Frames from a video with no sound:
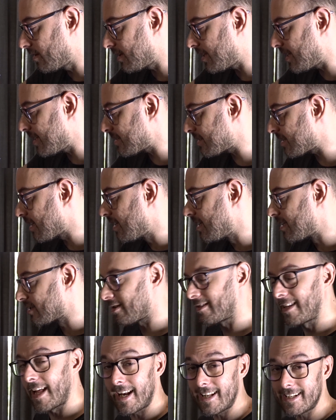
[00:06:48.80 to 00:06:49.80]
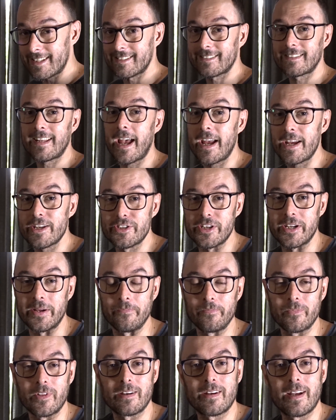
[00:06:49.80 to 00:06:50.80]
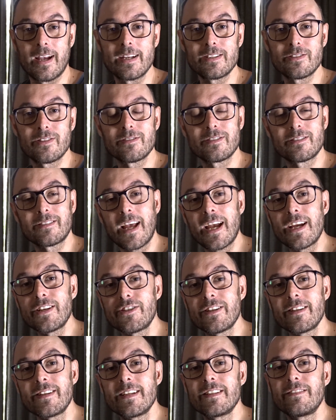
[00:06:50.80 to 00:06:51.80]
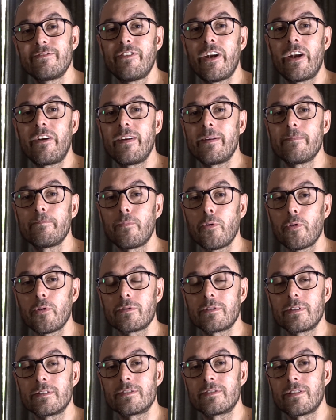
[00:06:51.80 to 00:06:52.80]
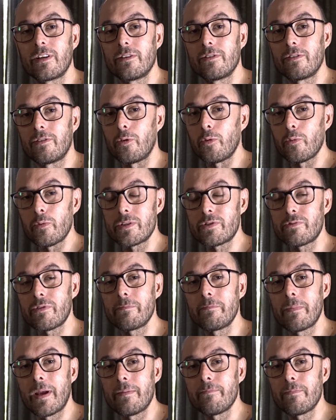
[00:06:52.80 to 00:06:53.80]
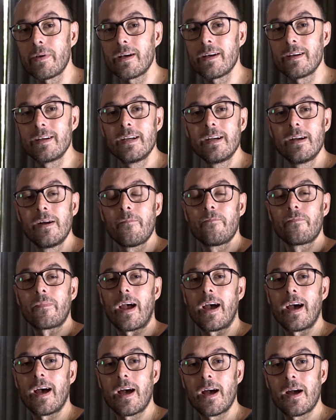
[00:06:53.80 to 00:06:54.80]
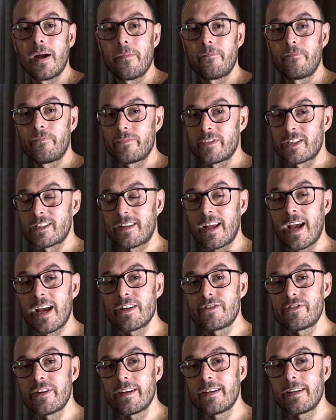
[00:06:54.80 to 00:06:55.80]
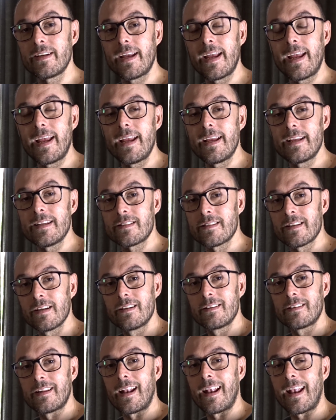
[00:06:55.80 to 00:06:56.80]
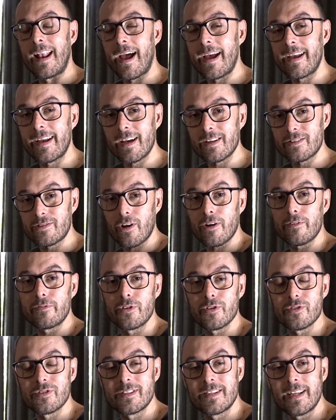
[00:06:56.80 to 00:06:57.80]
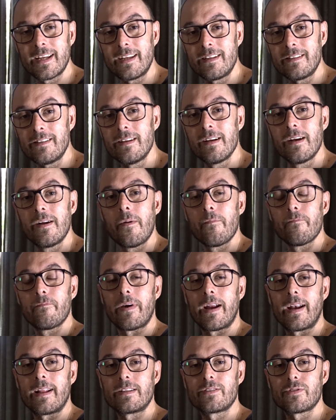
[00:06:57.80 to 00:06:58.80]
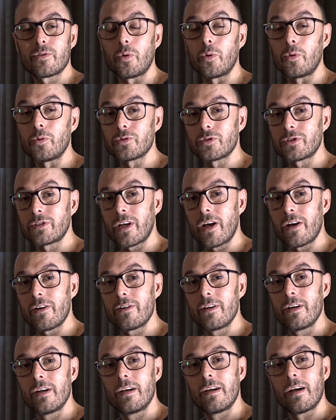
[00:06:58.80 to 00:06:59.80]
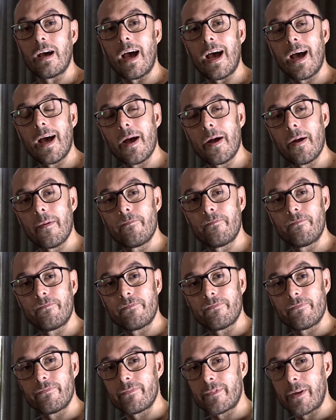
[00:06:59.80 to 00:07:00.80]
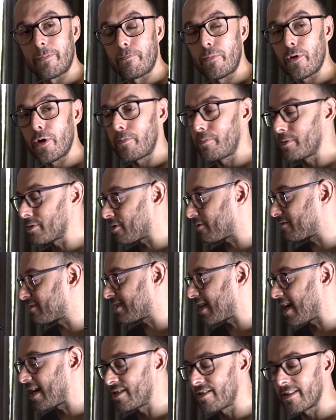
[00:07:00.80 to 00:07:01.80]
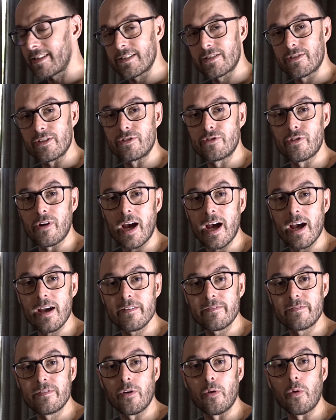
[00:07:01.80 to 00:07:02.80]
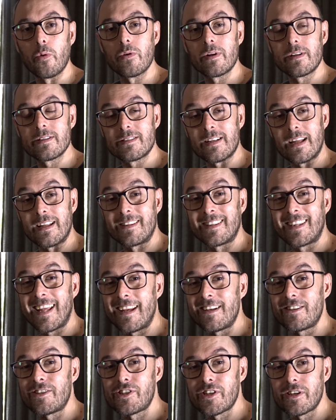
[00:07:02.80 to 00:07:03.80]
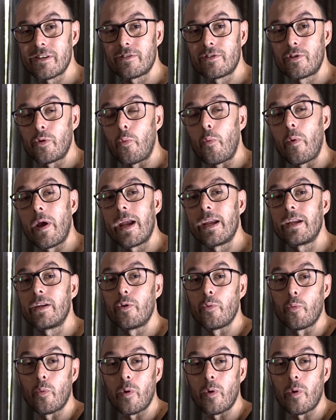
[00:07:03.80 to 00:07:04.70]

this. So that is staging. Okay, so staging is very important. So always remember, um, staging is the layout of your scene, but it's also um, the purpose of staging is to drive the audience attention to where you